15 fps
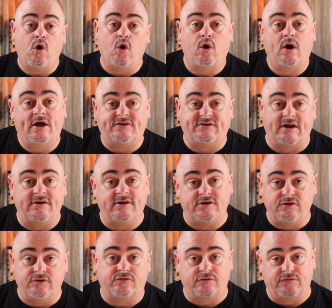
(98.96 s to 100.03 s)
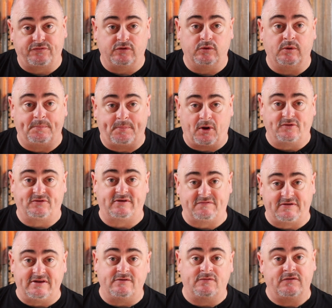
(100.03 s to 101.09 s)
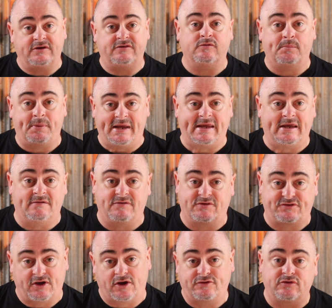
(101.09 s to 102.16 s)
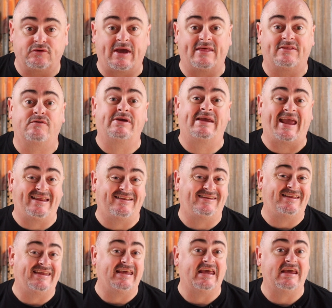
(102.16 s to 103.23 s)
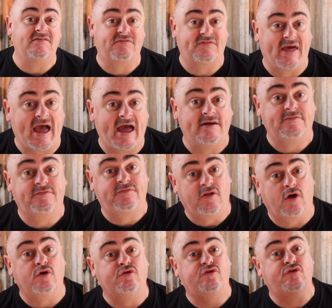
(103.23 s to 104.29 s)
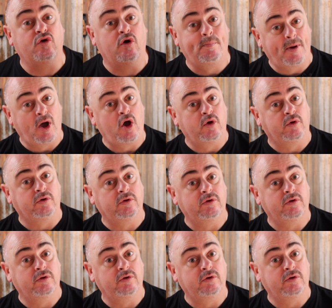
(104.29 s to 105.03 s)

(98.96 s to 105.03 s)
or a gender neutral fluid positive individual being of a social gathering entity if that floats your boat.